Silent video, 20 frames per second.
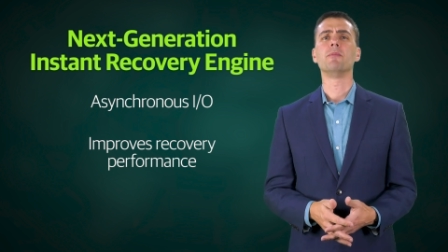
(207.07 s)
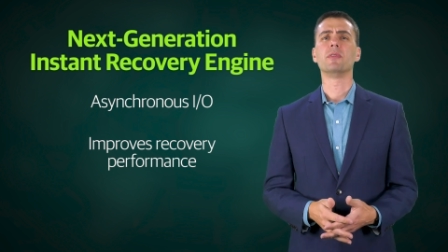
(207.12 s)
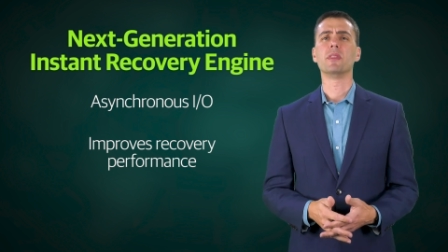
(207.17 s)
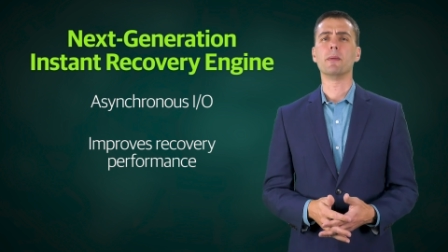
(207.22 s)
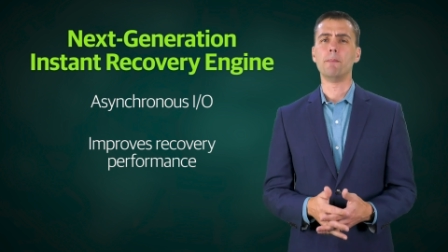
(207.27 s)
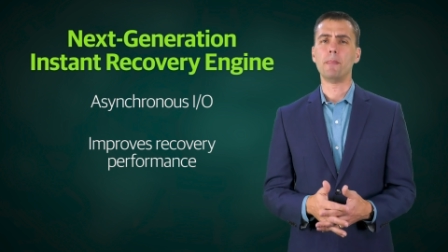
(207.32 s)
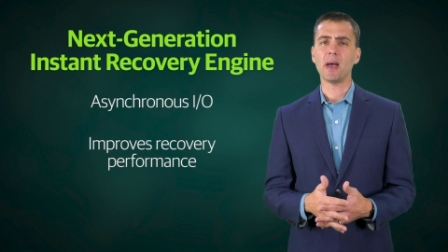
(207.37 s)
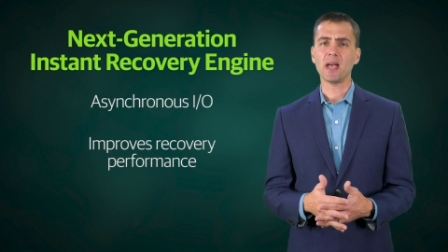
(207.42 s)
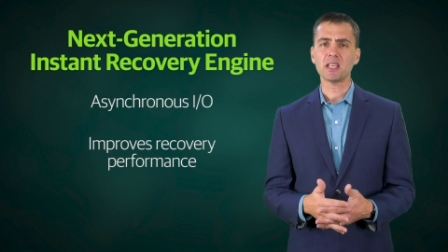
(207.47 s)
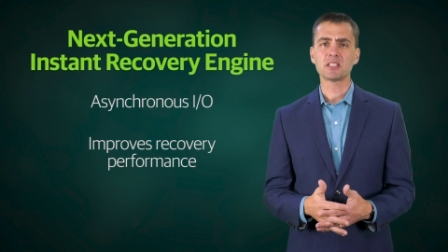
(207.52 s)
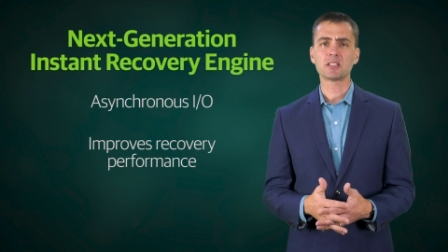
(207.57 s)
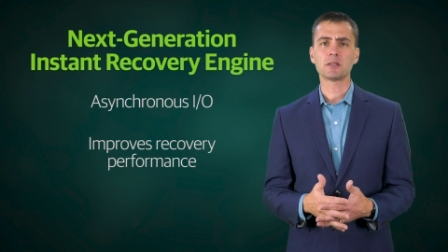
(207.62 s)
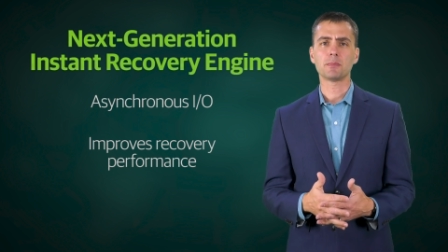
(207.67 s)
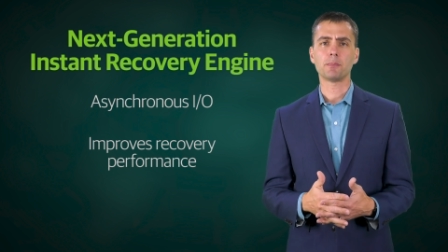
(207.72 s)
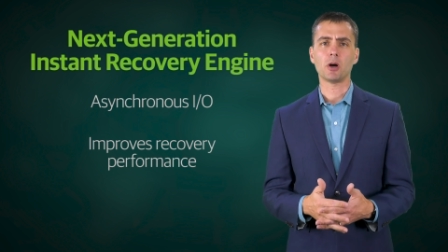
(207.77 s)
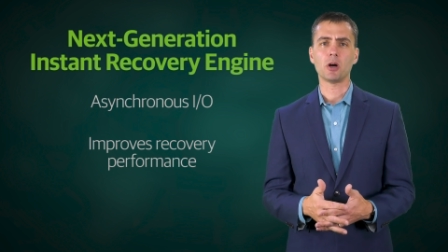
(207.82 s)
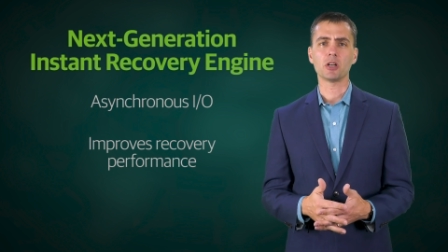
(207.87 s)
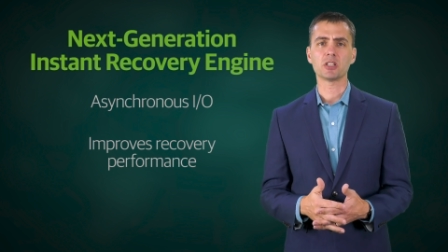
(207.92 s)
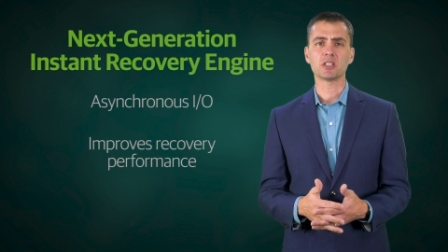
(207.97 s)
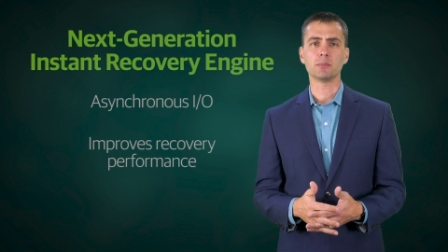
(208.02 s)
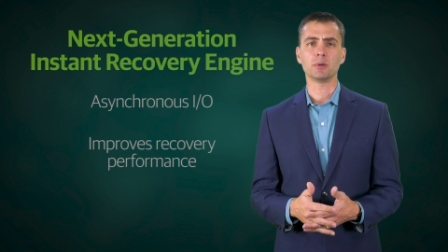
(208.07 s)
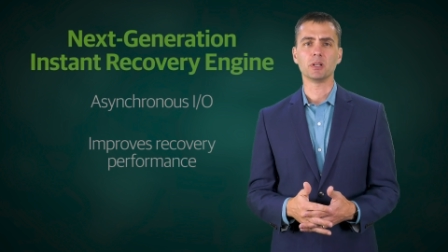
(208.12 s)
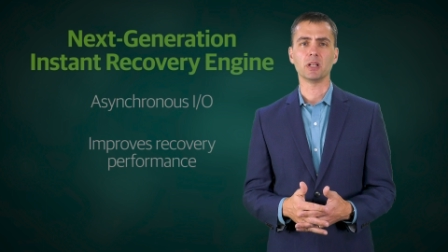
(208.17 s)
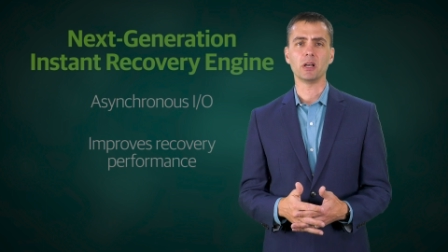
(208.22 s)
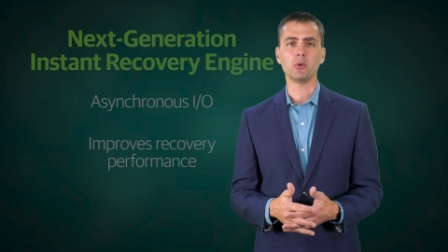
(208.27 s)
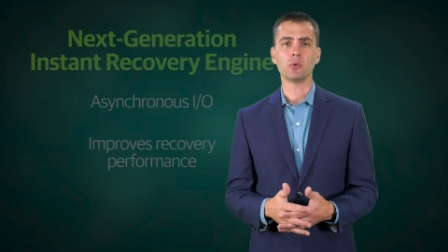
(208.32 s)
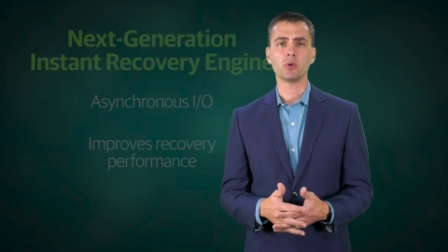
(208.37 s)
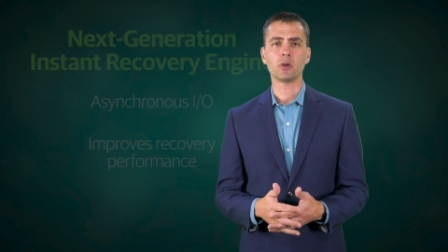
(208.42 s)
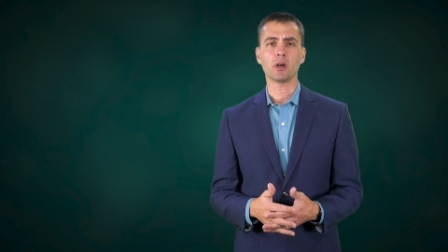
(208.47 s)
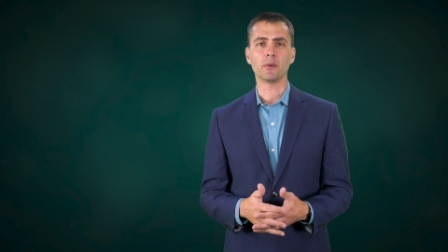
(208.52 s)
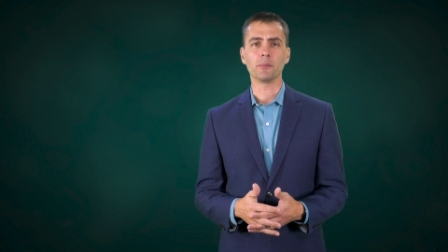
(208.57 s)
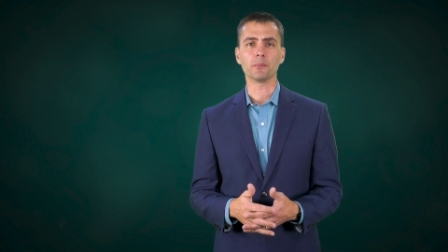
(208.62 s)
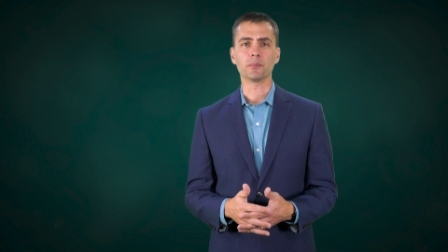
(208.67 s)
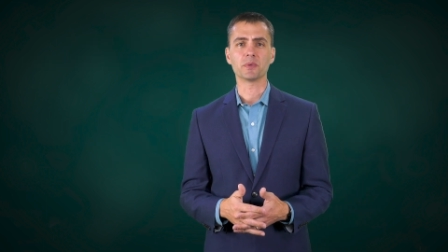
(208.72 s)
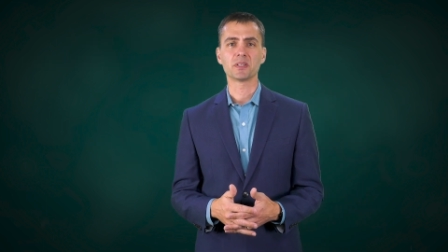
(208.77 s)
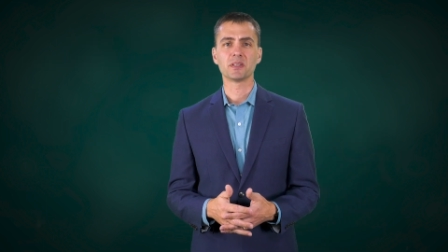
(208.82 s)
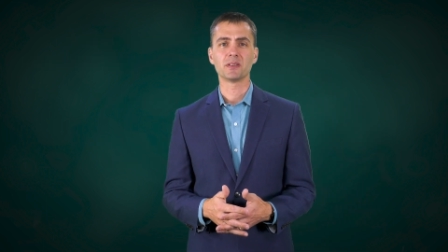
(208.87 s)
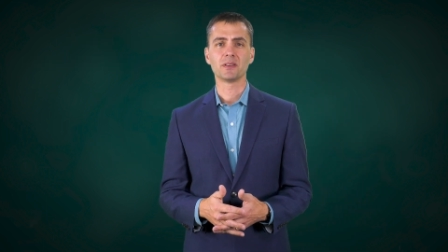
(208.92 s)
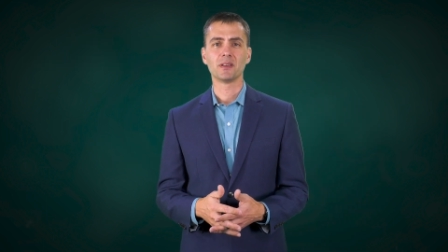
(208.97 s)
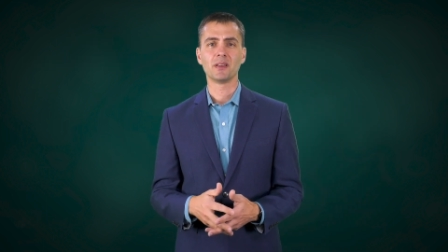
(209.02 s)
the best possible
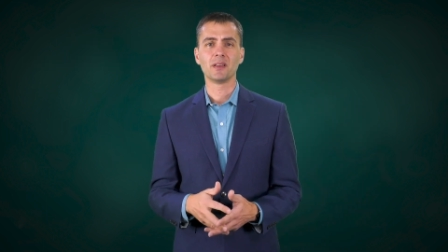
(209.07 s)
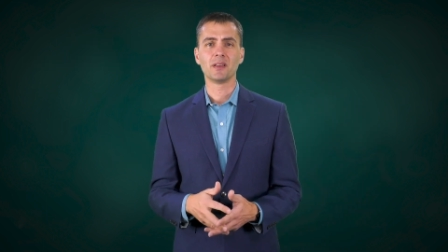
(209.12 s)
outcomes.